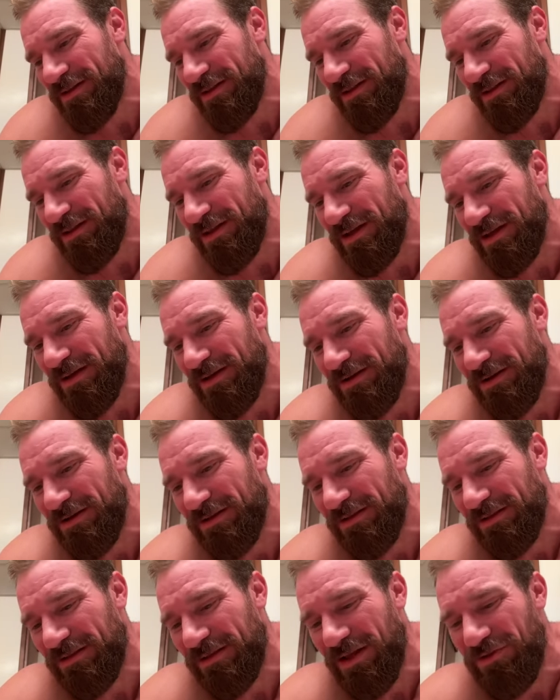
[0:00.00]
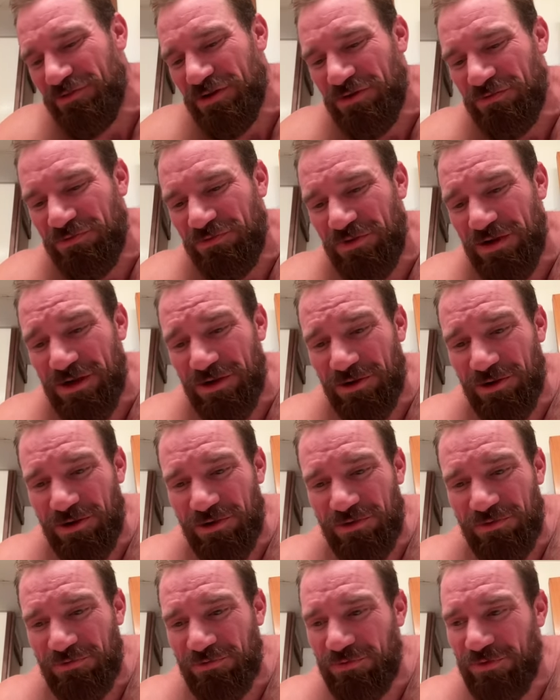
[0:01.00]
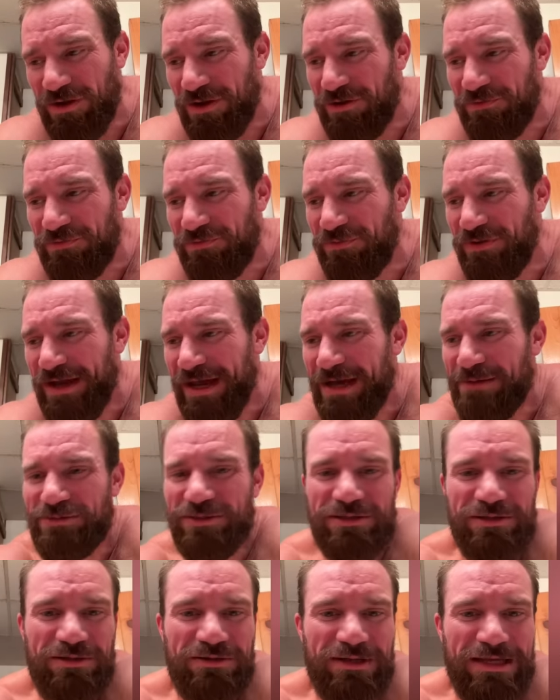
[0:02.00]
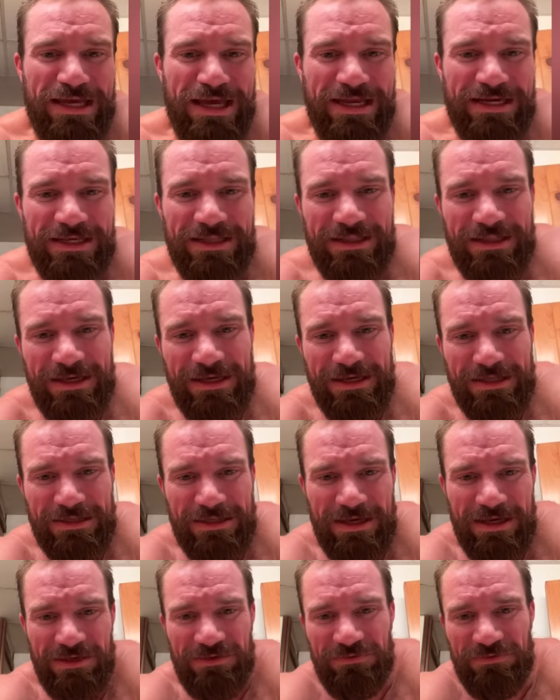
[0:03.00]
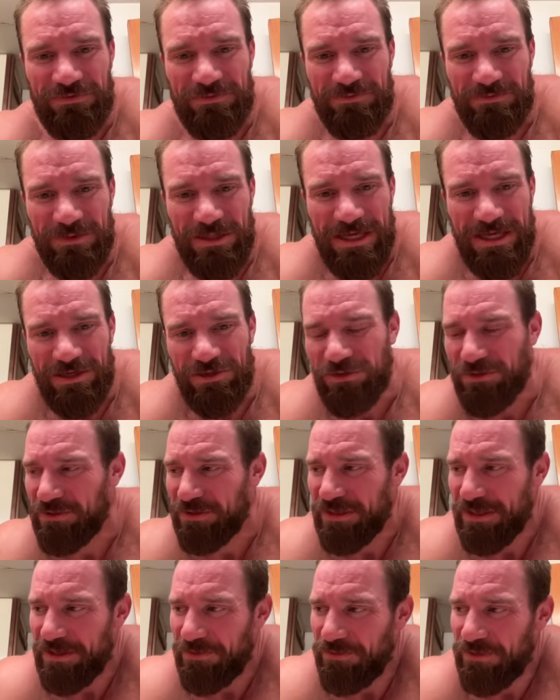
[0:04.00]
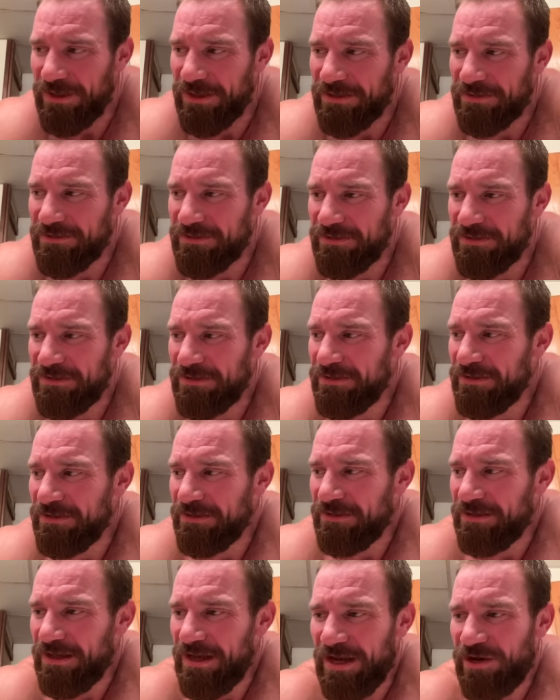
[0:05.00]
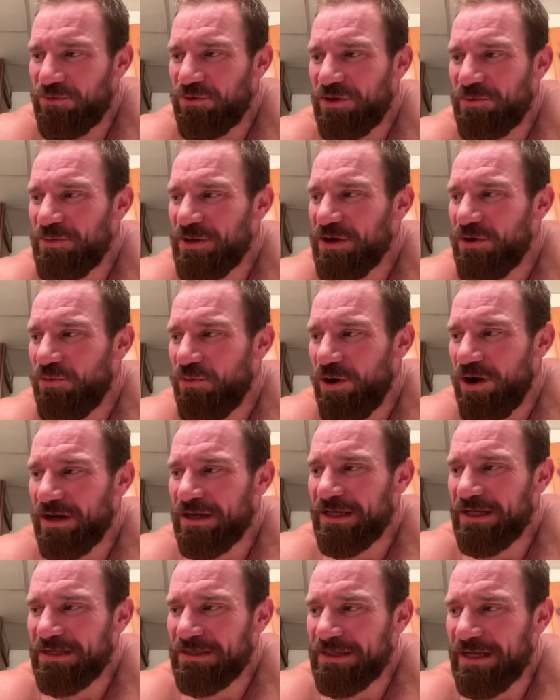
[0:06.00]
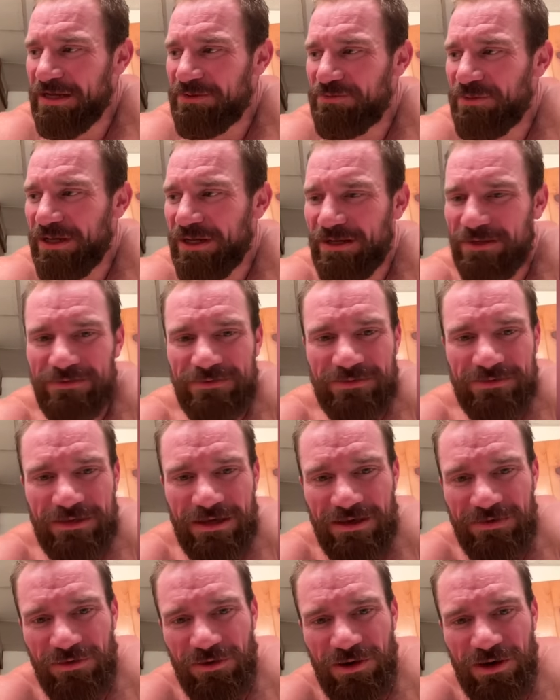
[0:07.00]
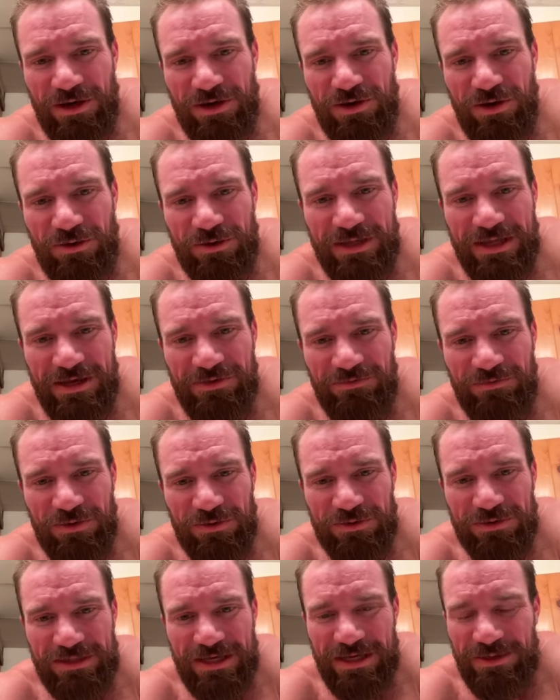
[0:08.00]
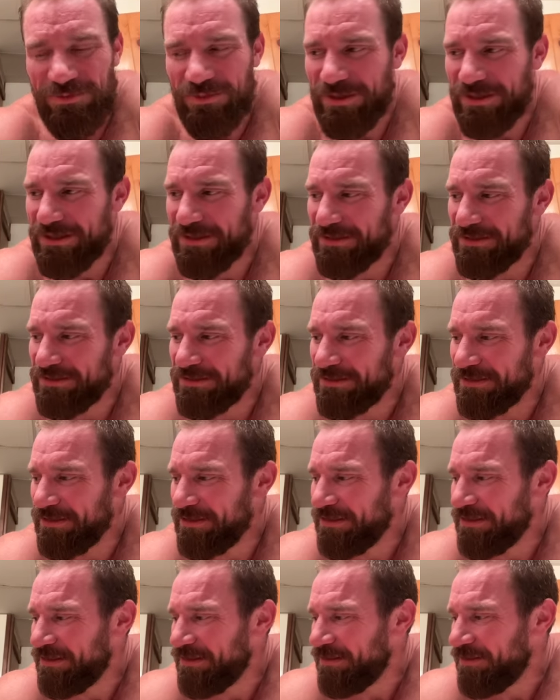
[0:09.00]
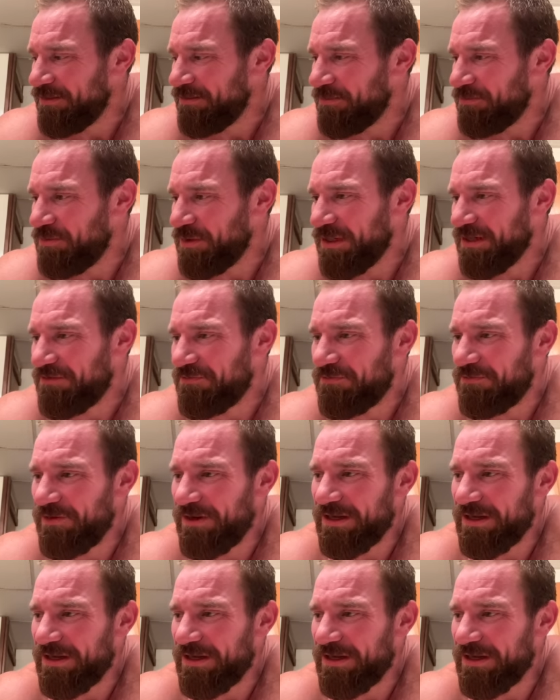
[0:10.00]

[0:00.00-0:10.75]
than live in fear of absolutely anything in life. Can't do it that way. I don't want to be a walking dead man. I already know what that feels like because being in